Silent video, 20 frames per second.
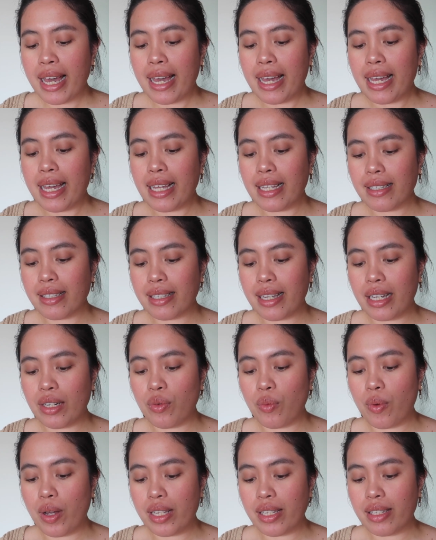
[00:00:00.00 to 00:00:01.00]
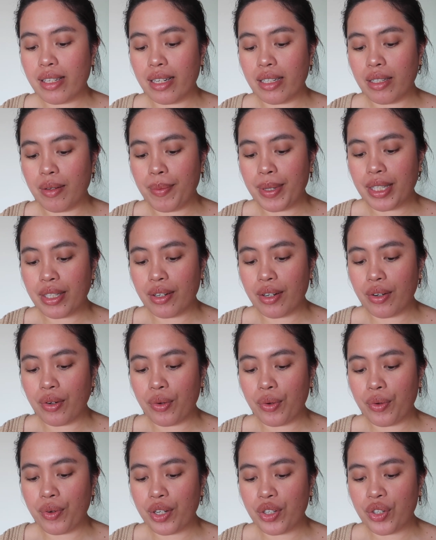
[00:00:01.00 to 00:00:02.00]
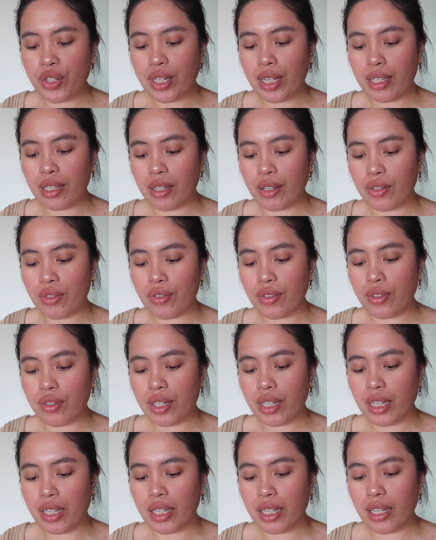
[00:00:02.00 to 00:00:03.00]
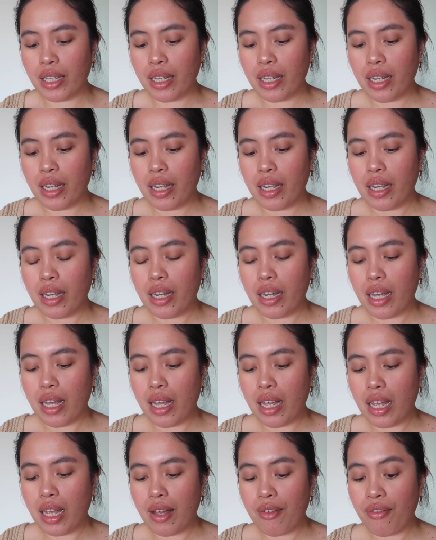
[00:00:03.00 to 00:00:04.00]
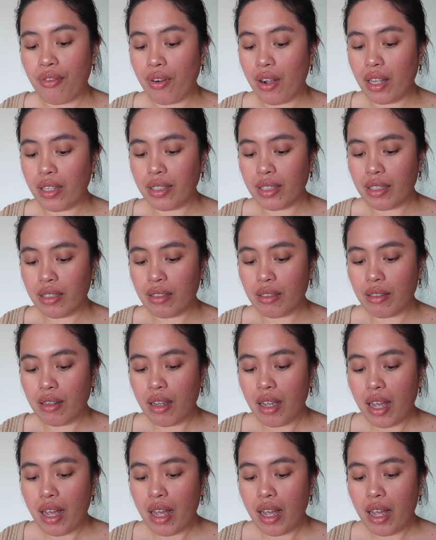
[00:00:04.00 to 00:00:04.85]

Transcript: heel height 1 centimeter, original country France.